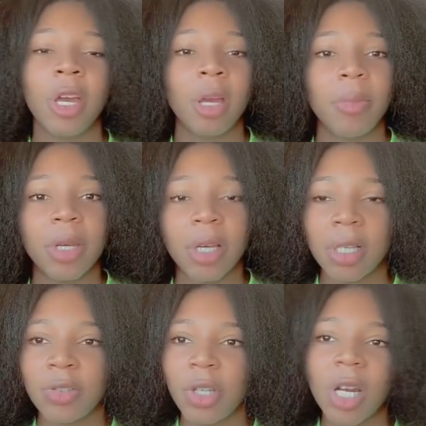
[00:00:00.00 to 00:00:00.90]

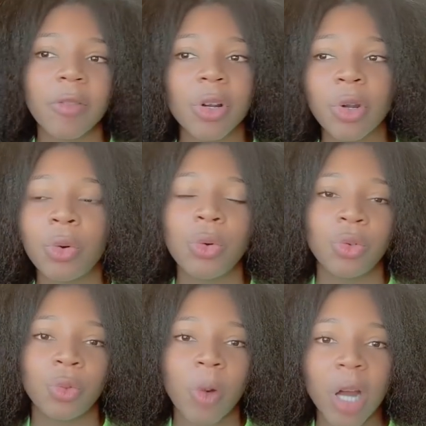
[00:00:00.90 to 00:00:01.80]
because you never know
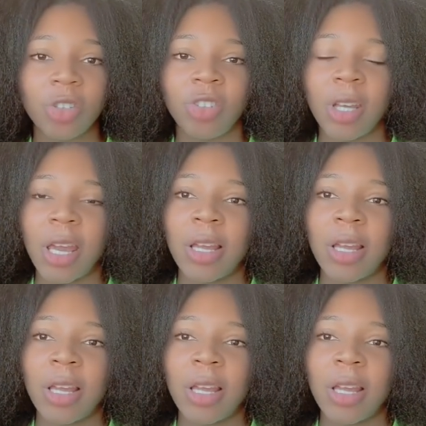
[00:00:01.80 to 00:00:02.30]
who's watching.